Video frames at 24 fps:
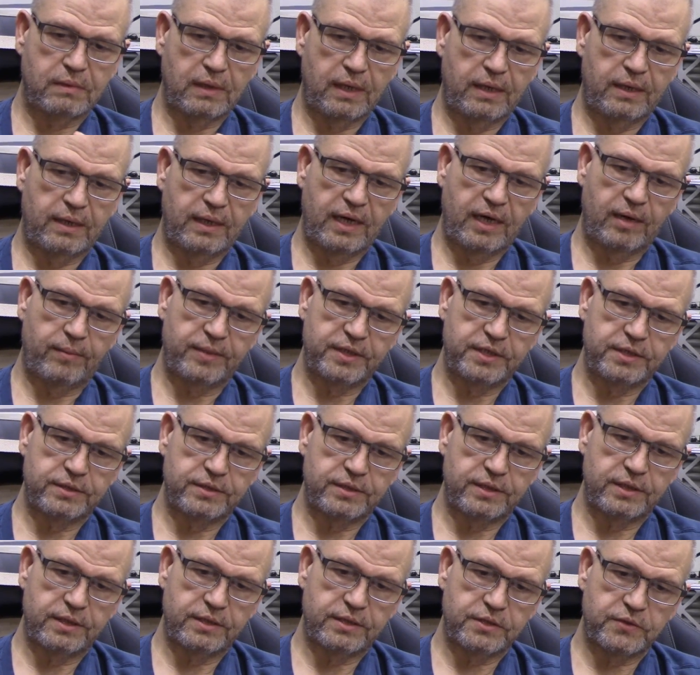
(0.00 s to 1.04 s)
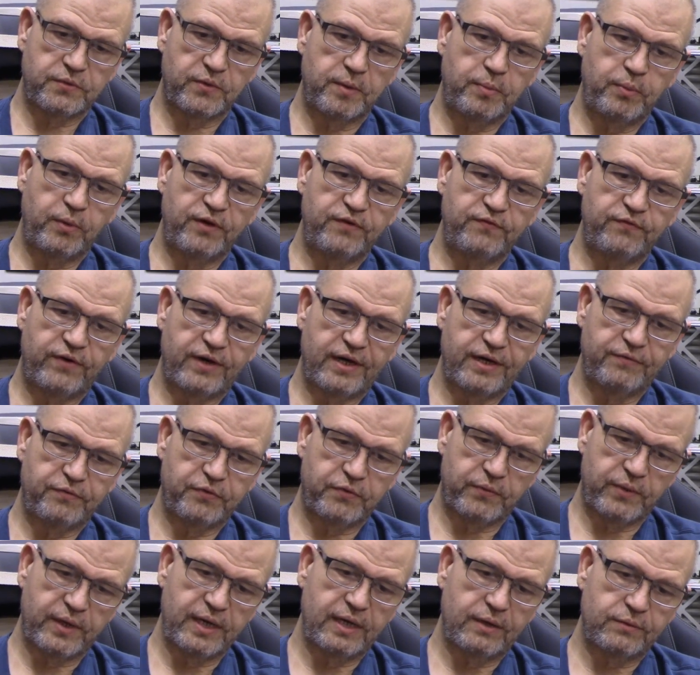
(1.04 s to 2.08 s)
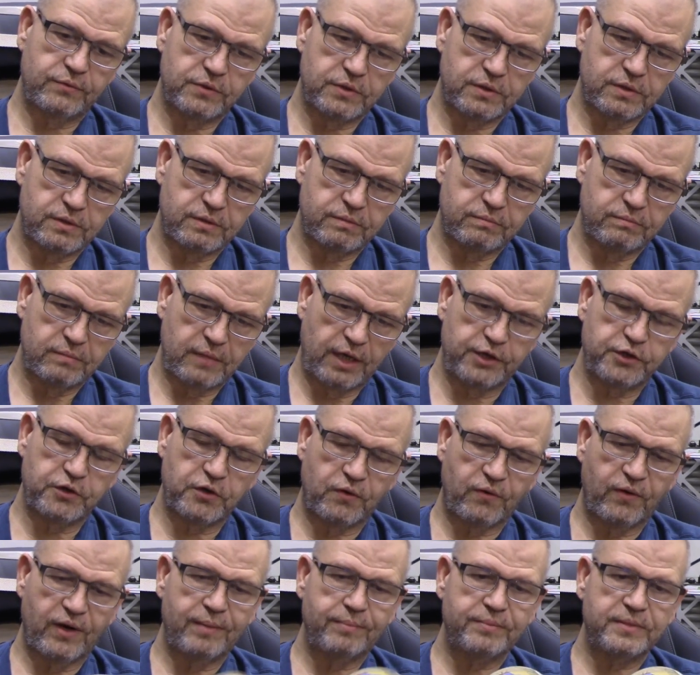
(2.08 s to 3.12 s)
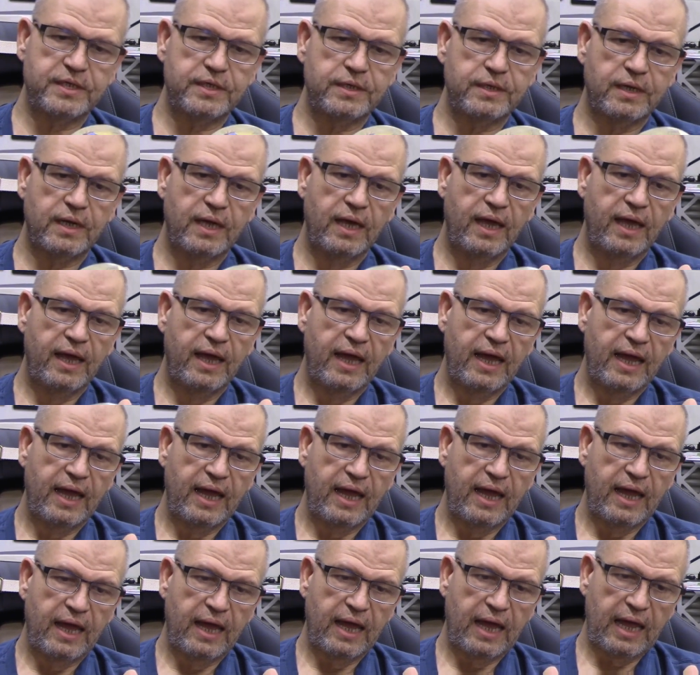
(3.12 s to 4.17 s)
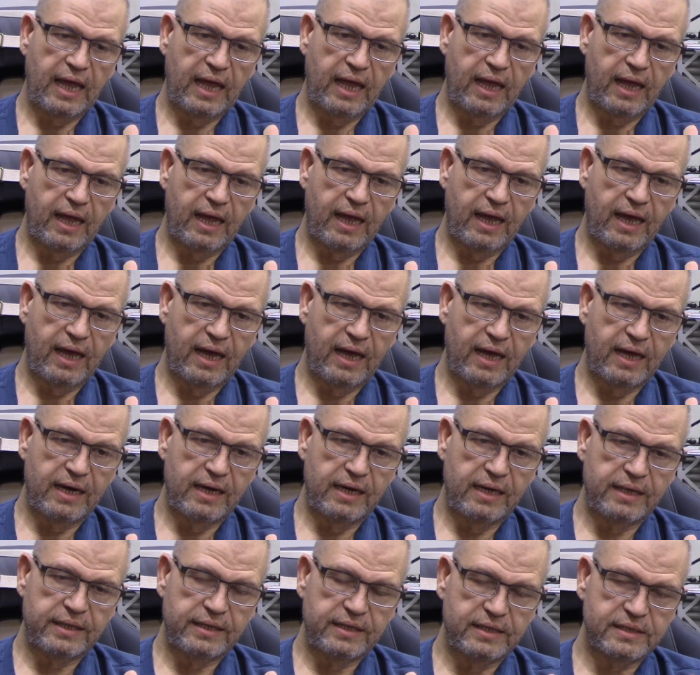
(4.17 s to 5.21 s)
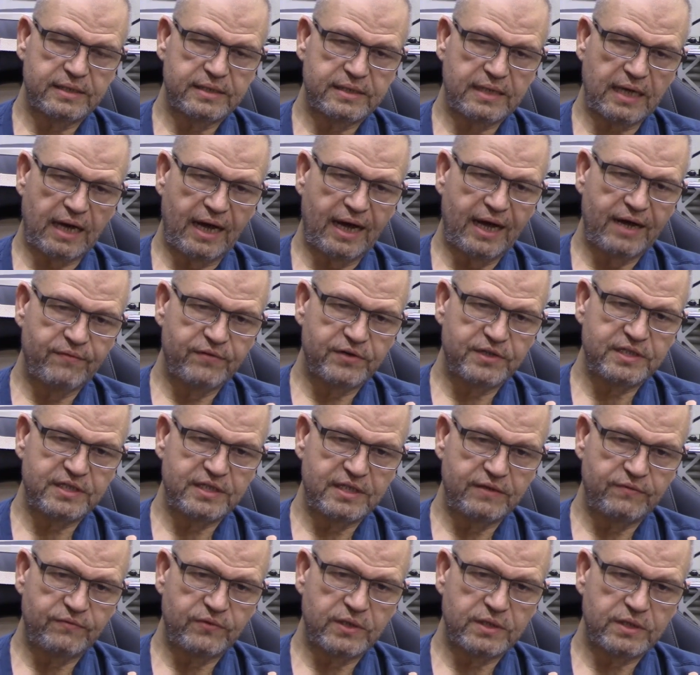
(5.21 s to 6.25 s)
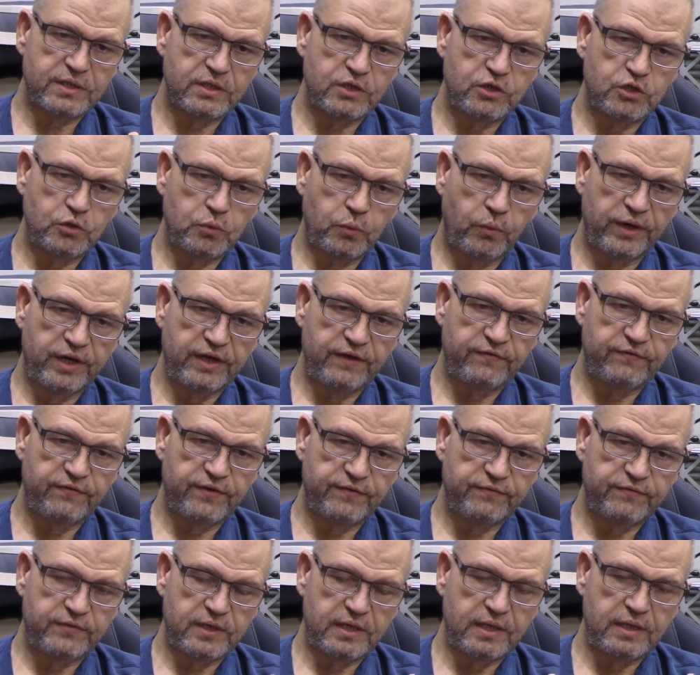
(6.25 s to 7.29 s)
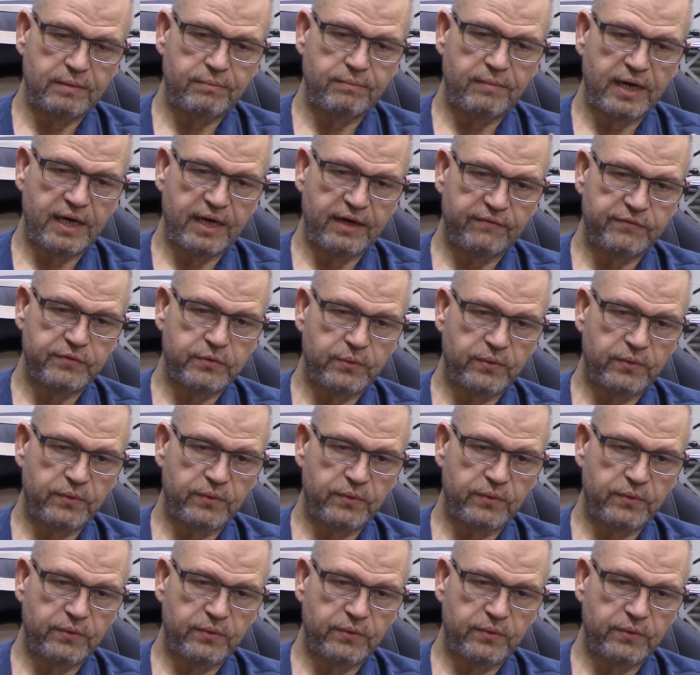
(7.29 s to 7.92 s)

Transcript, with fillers: I don't know how much is in this, 3.53 ounces, 100 gram tin. And this, I received this in 2015, May of